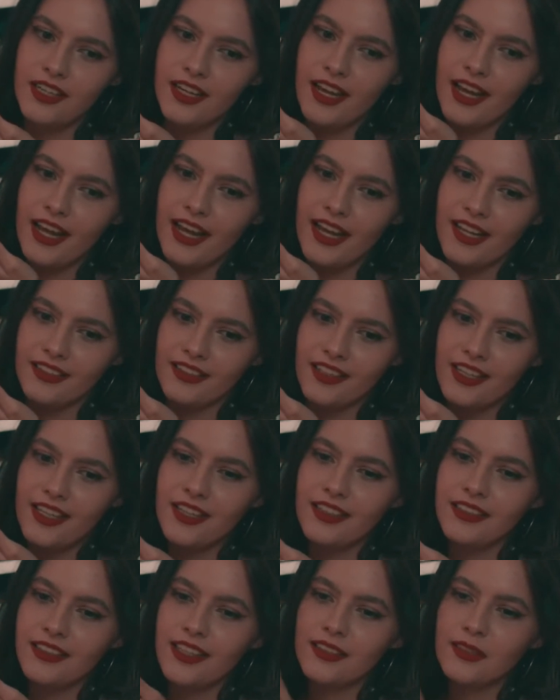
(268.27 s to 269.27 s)
and
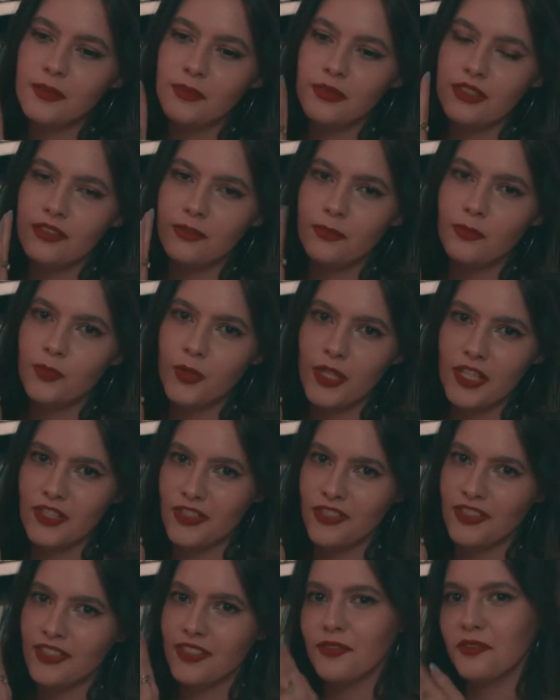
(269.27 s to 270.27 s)
that's a bit of
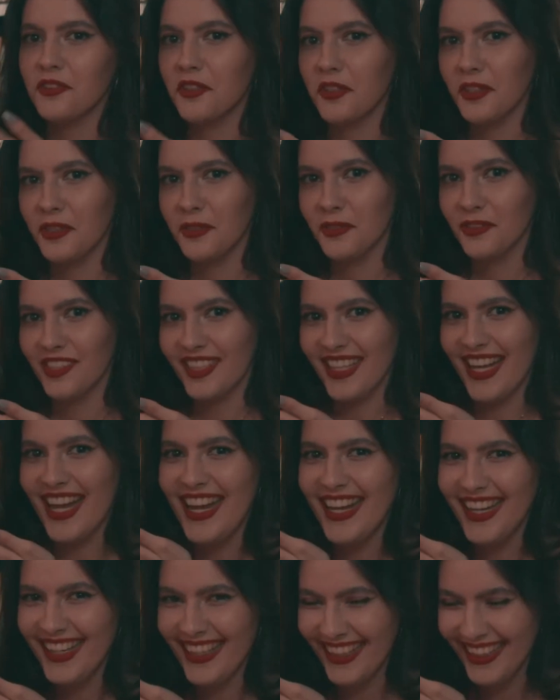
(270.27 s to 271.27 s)
prejudice for you
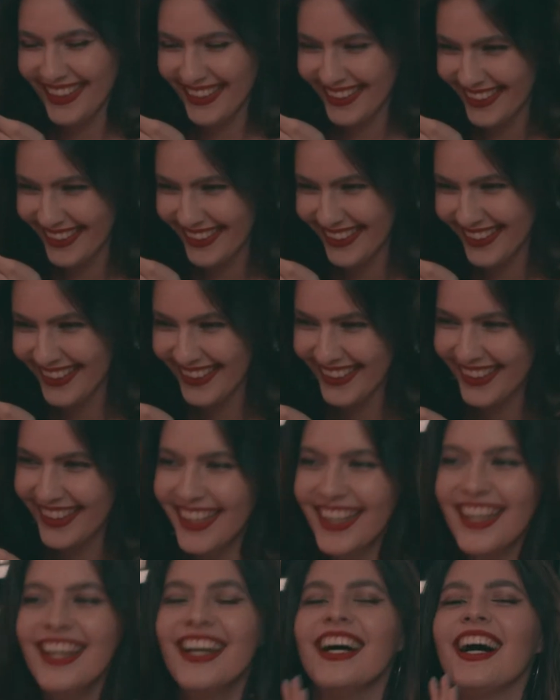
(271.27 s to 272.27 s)
today.
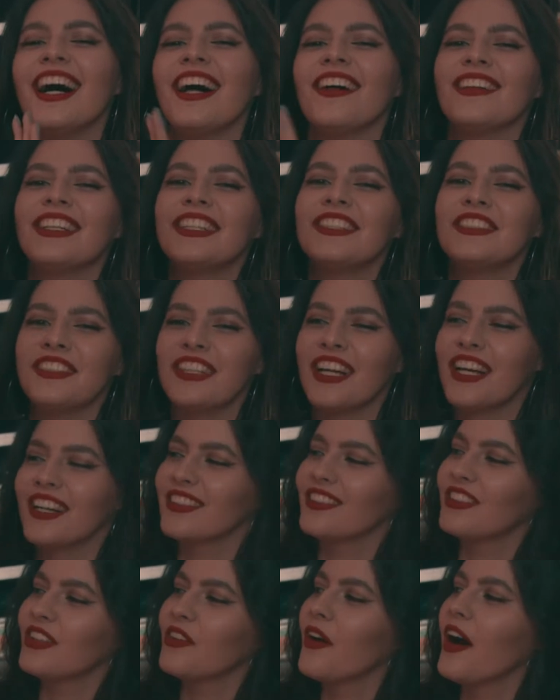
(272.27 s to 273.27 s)
I'll let you
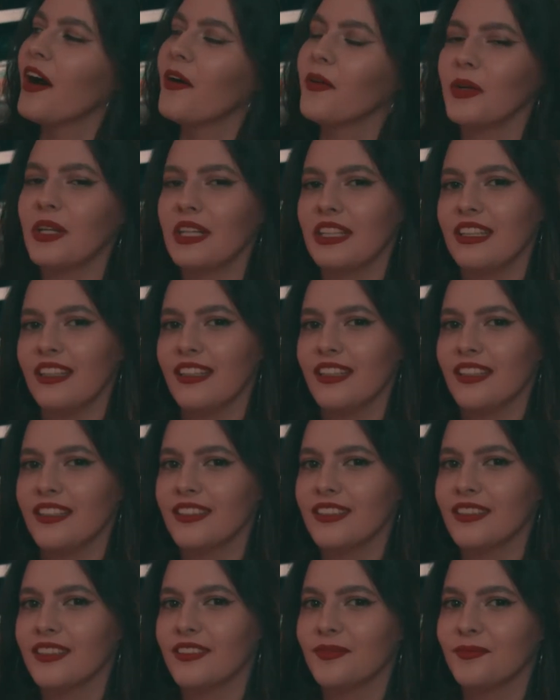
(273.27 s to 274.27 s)
guys know how good it
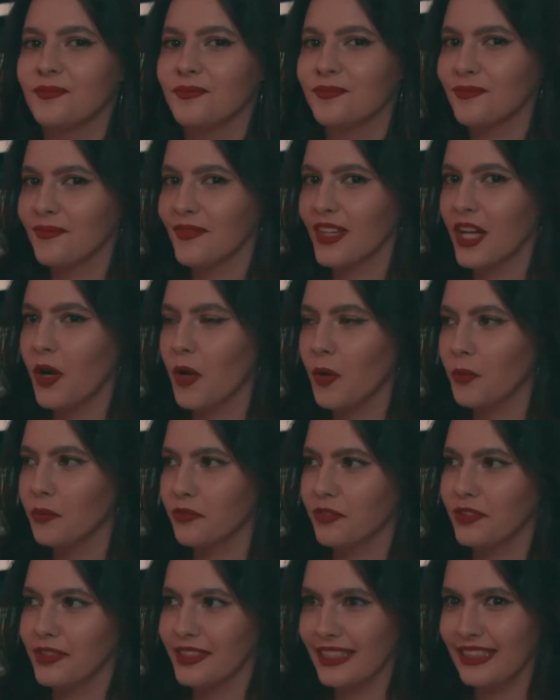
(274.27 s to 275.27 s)
is.
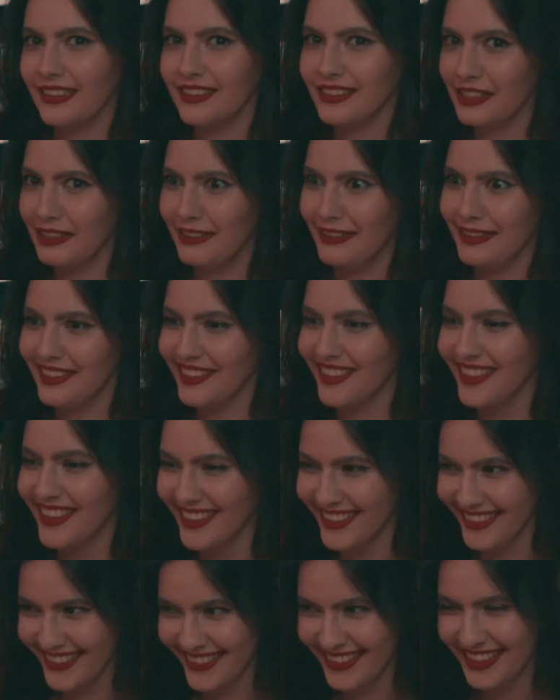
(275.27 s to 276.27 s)
Hopefully it's
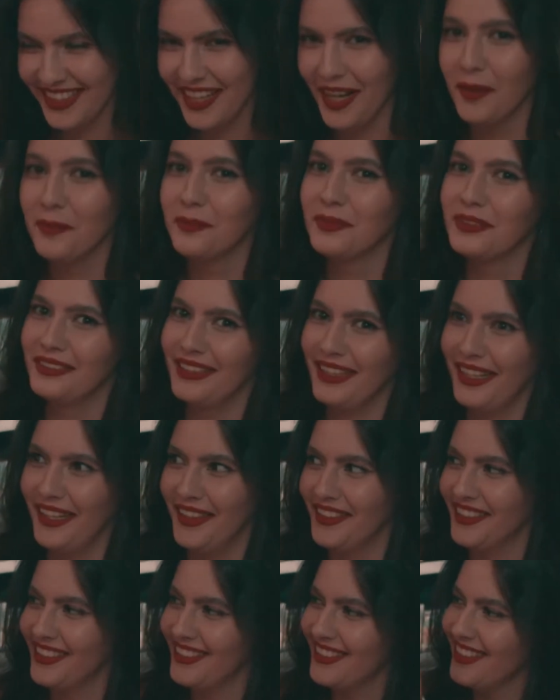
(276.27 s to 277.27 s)
good. I'm
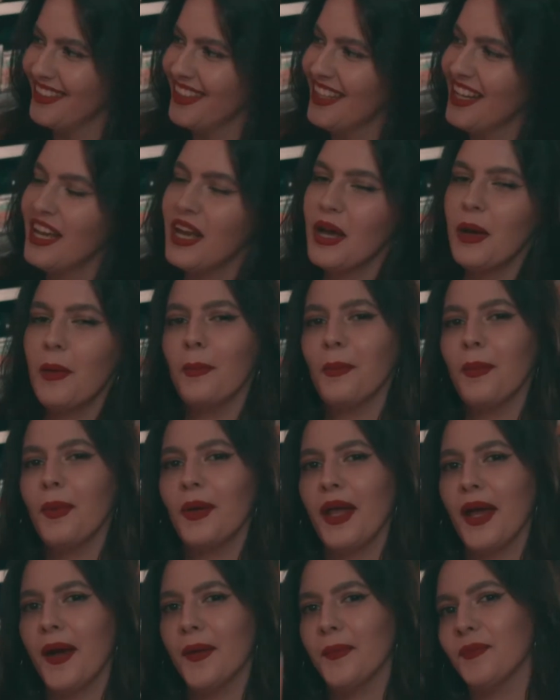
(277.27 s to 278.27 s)
scared, but
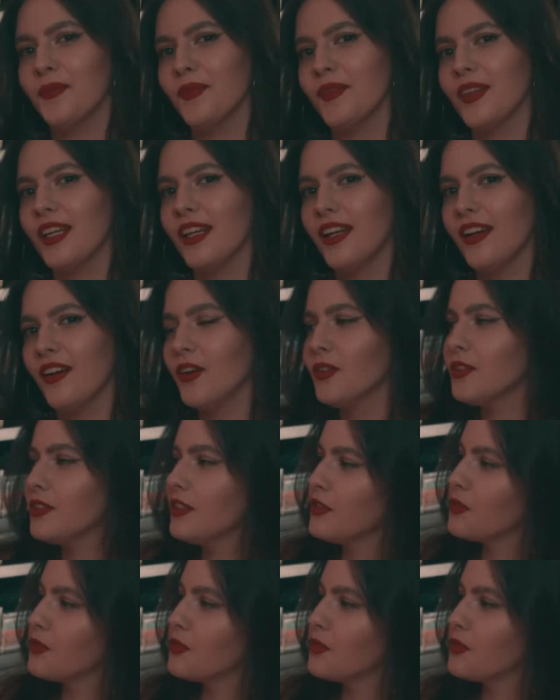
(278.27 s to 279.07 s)
yeah, also it's